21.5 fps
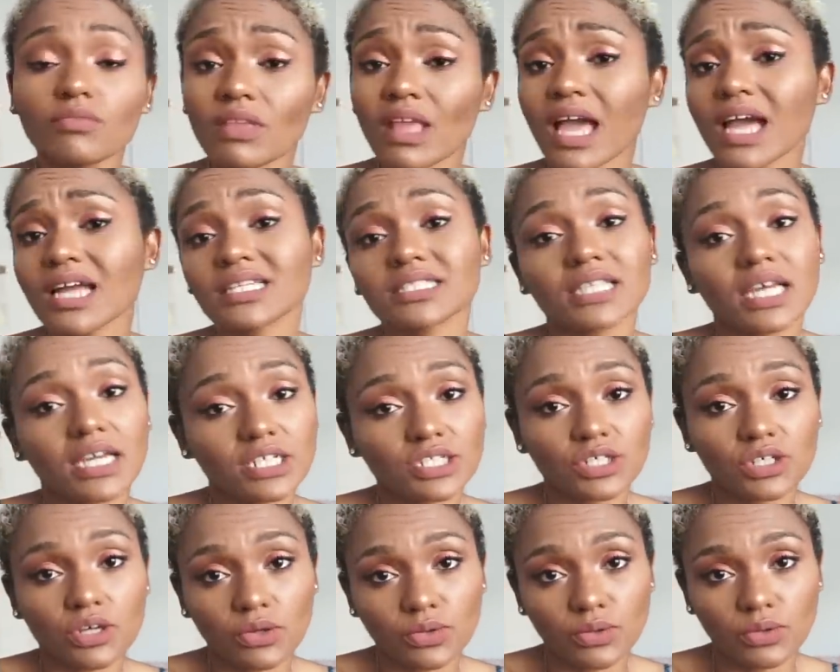I decided
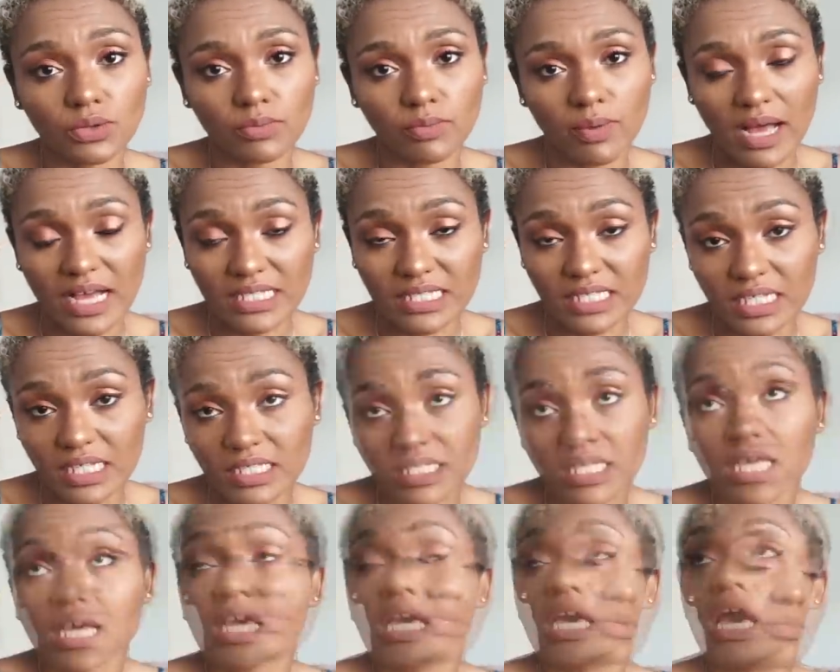to go through the process.
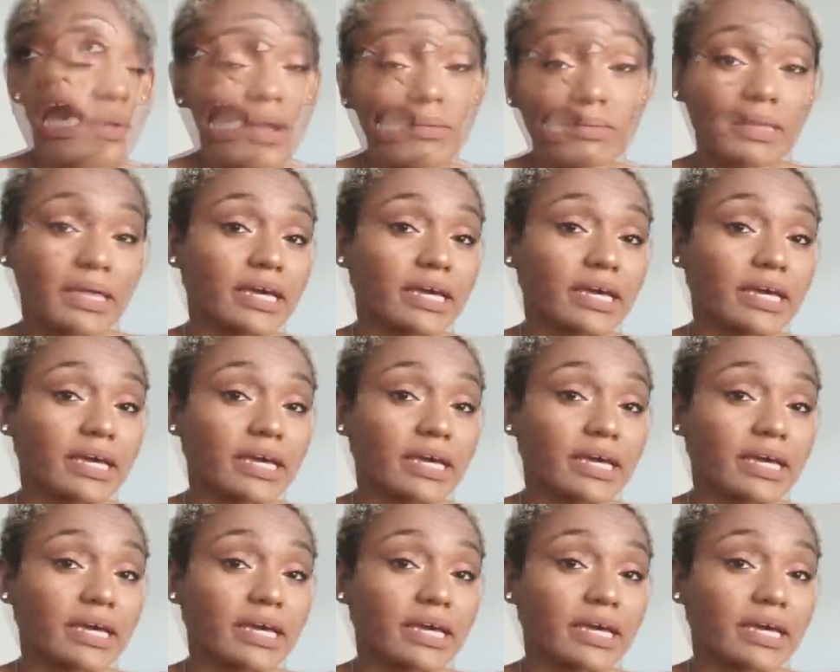Probably